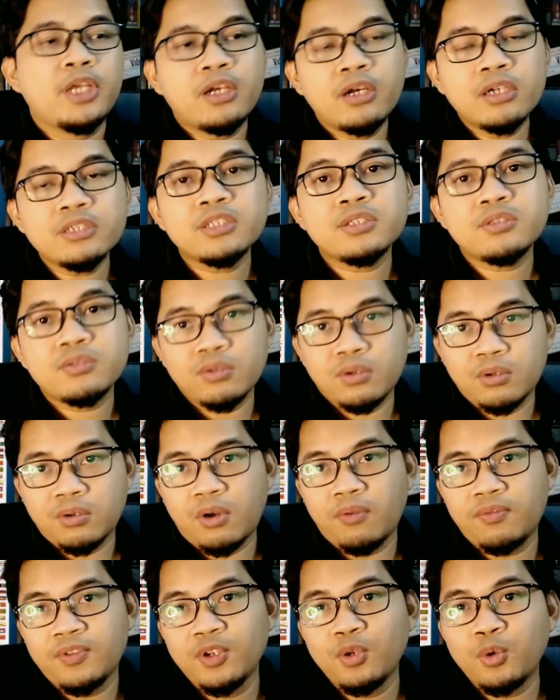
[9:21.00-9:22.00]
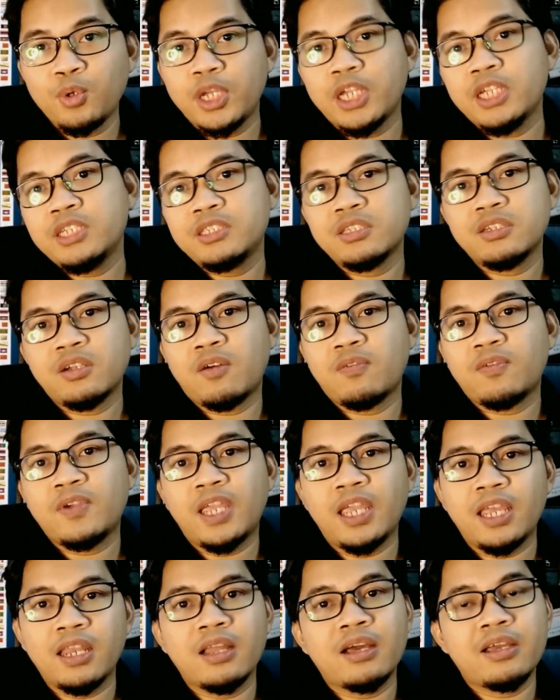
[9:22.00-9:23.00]
Because of the location of
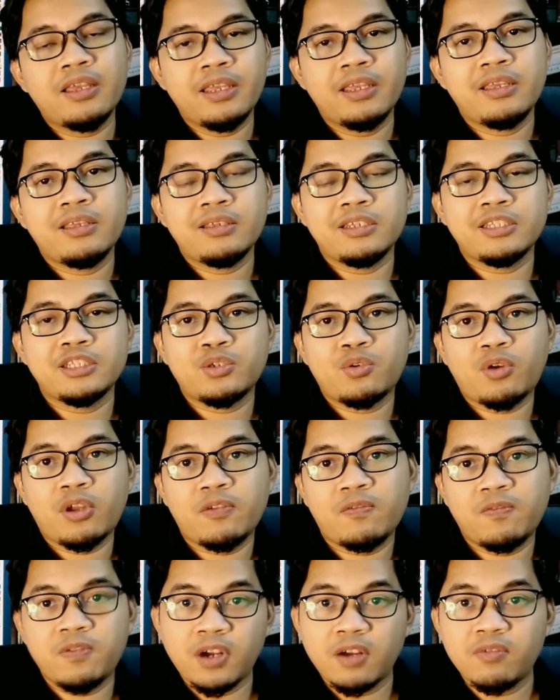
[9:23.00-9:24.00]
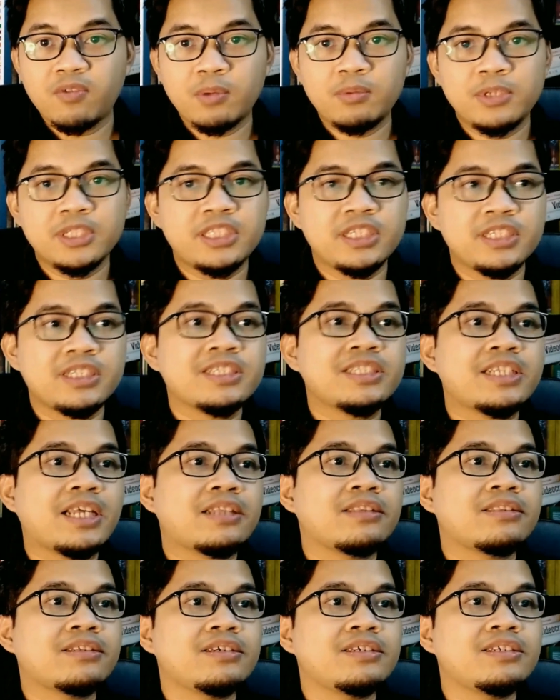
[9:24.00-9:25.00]
KLIA is quite far from the city
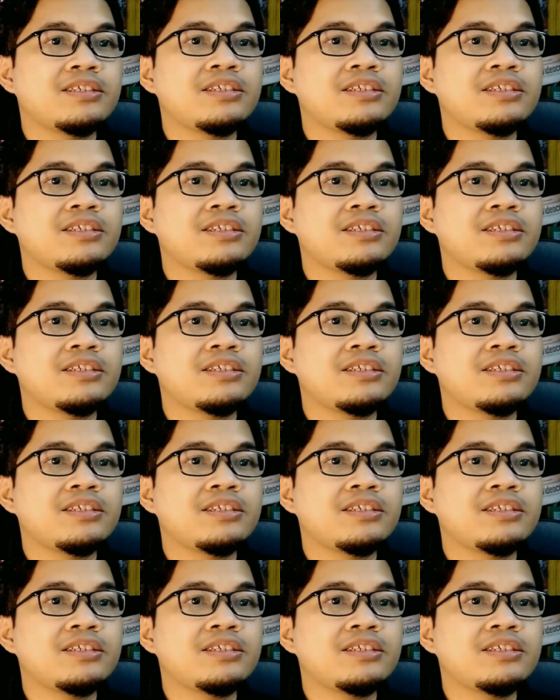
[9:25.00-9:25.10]
center,